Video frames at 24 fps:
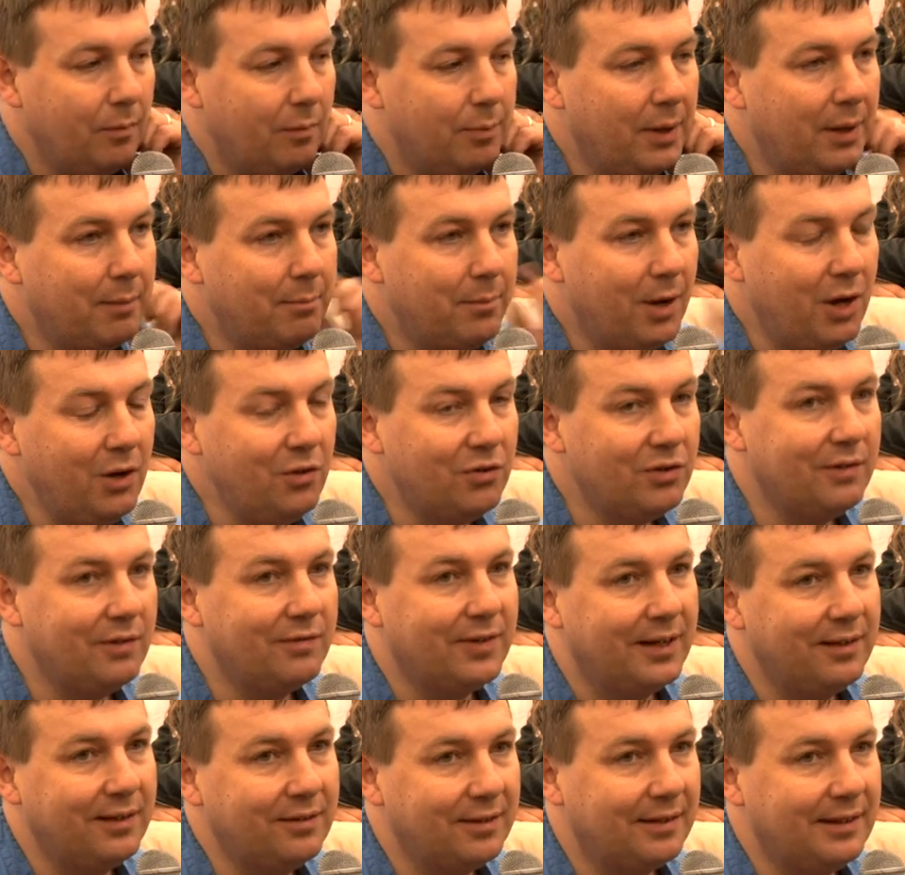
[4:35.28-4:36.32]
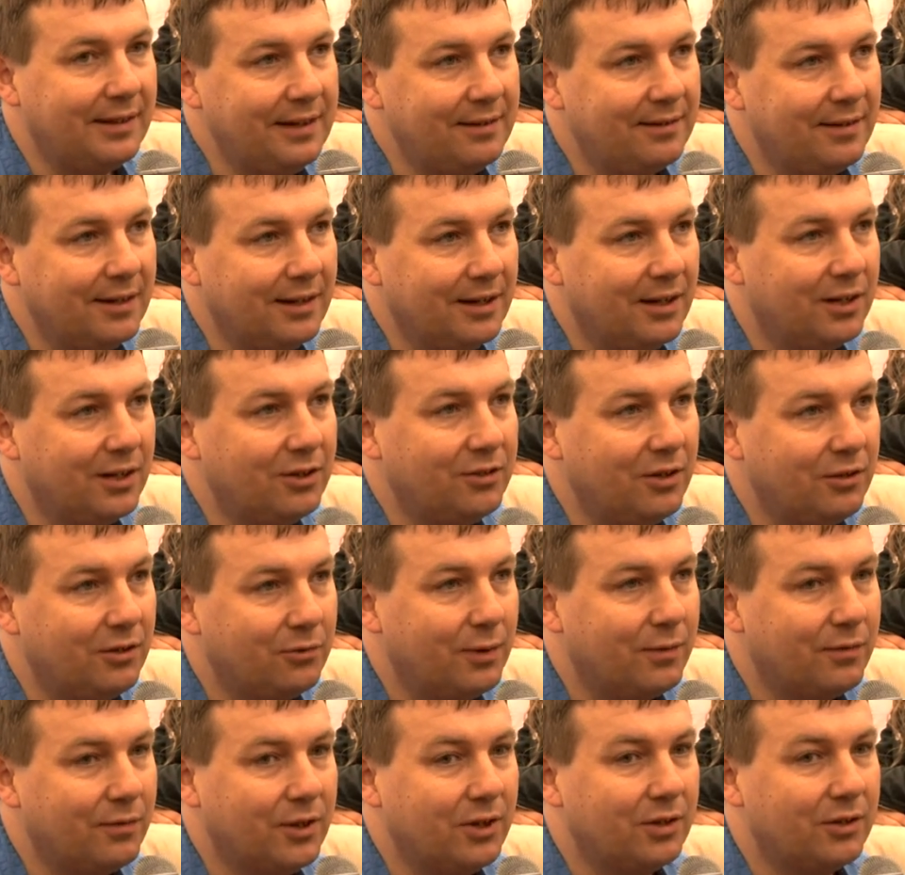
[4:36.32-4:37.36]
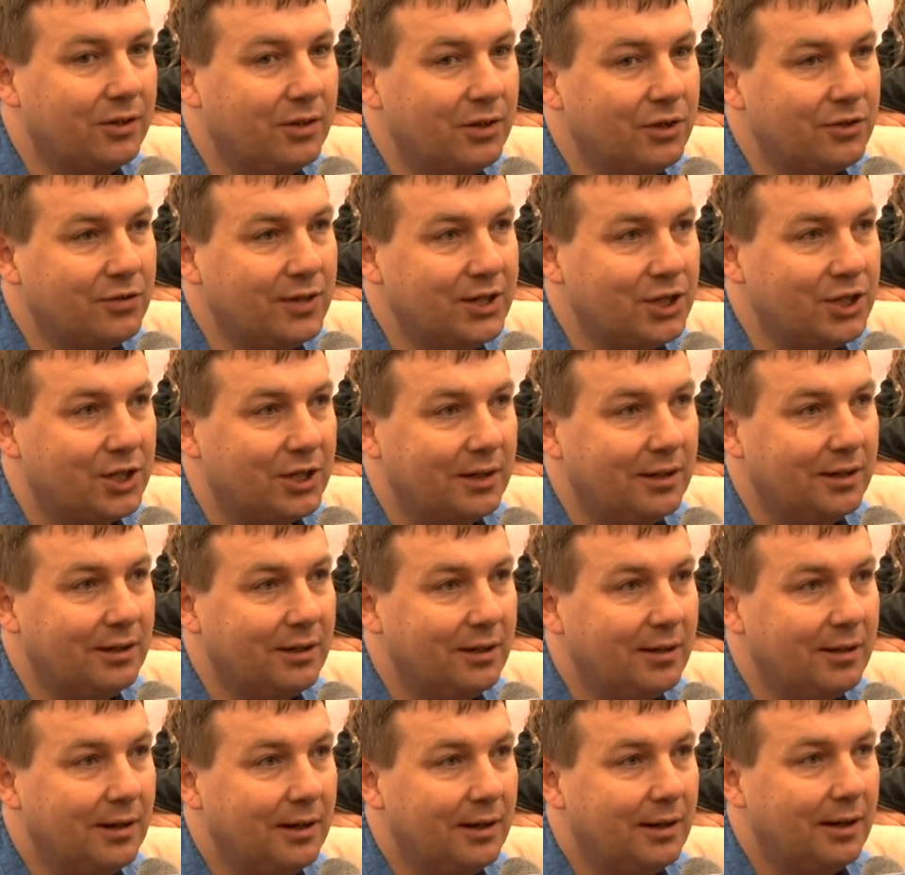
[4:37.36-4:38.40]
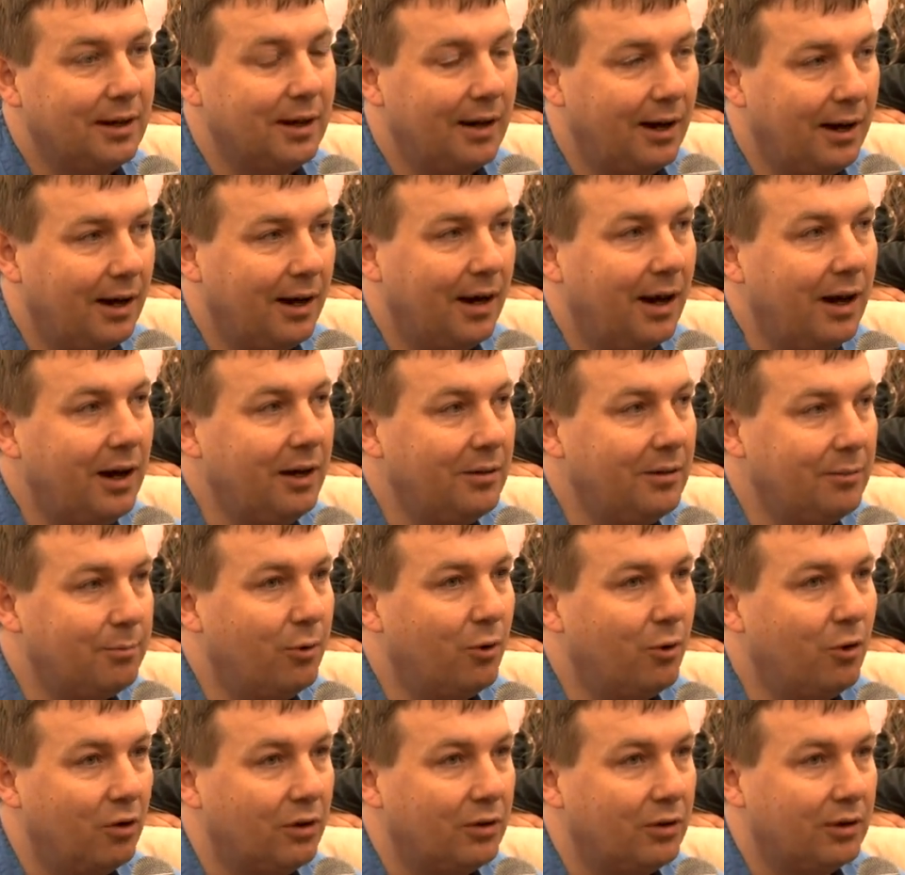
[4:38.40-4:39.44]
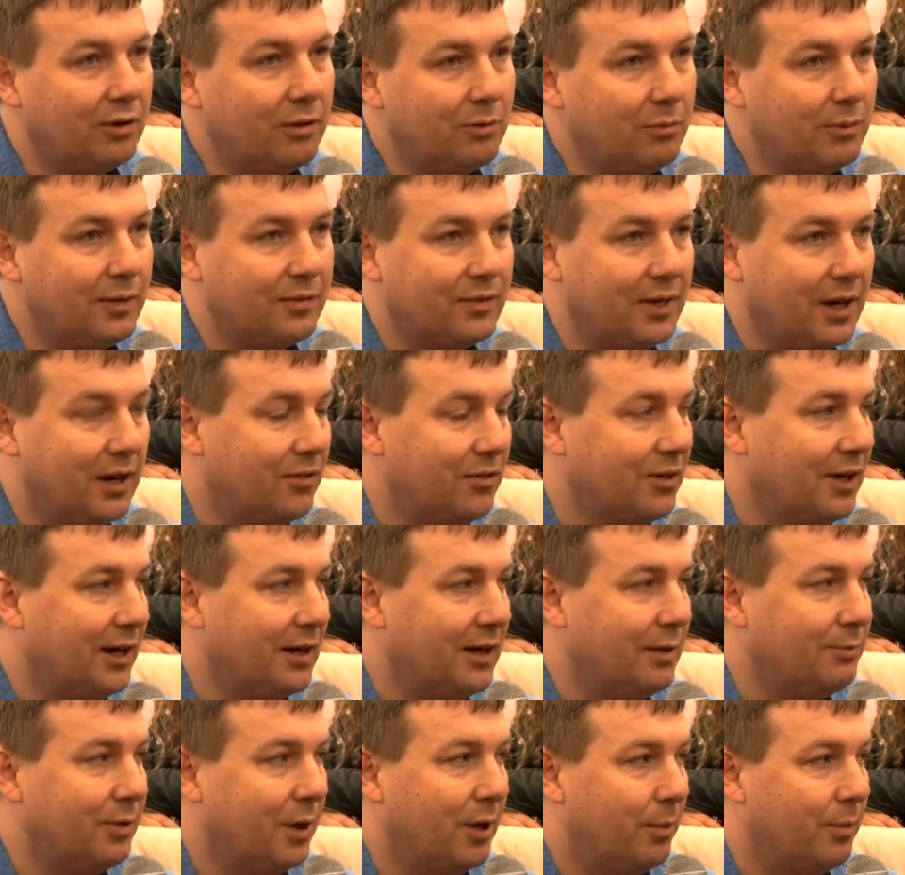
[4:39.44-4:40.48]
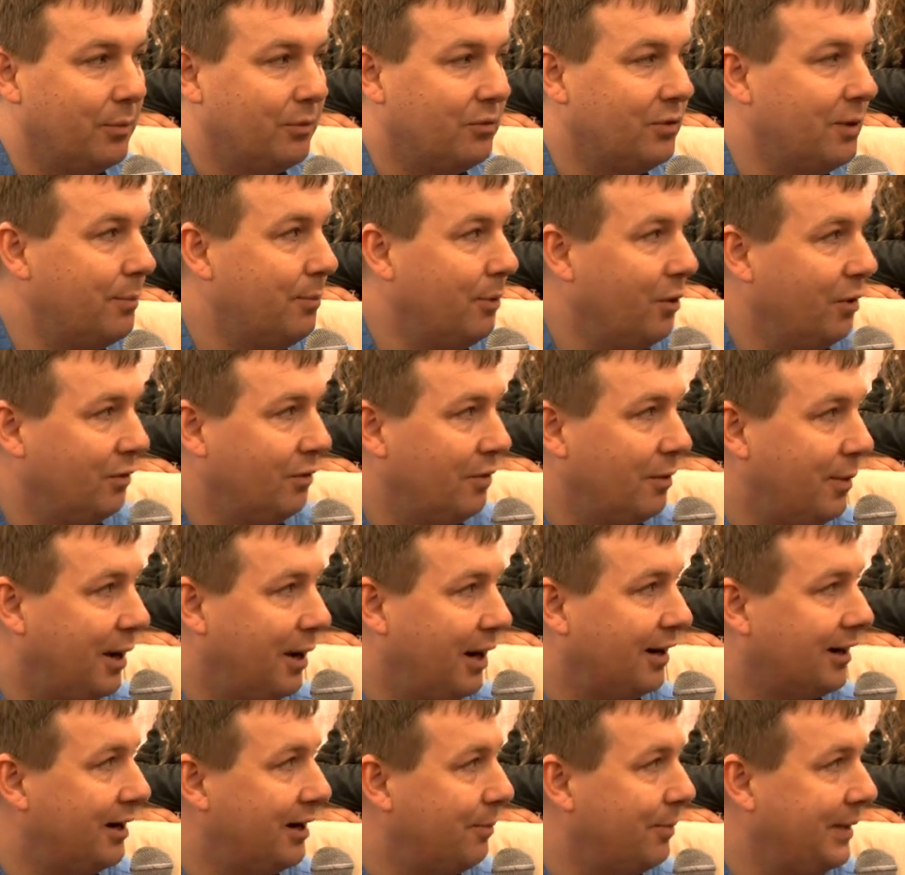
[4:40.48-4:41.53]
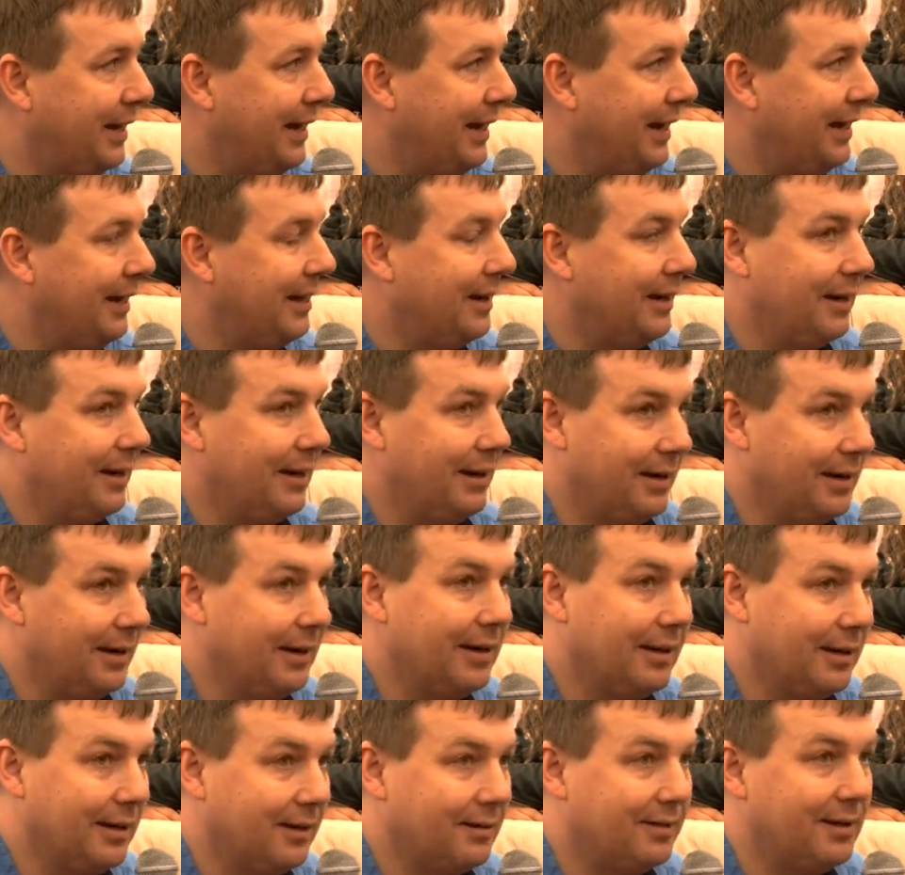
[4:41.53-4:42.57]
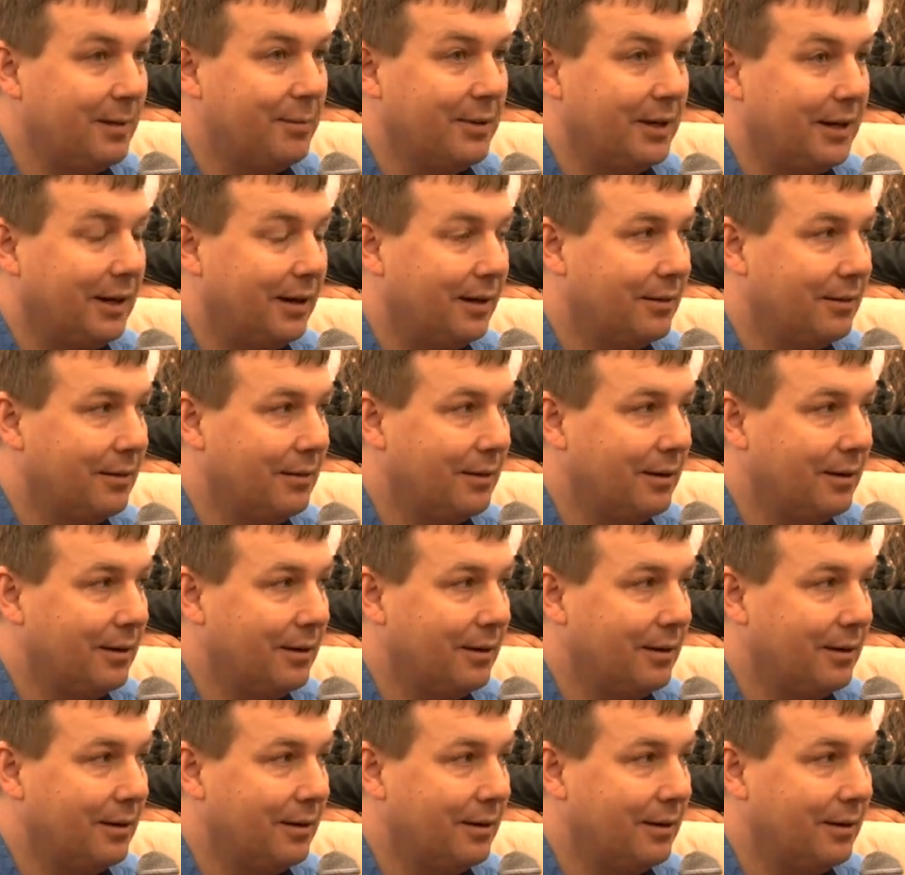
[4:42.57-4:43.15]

But most of us, at least in countries with good nutrition, aren't born with those kind of problems. We're born remarkably similar.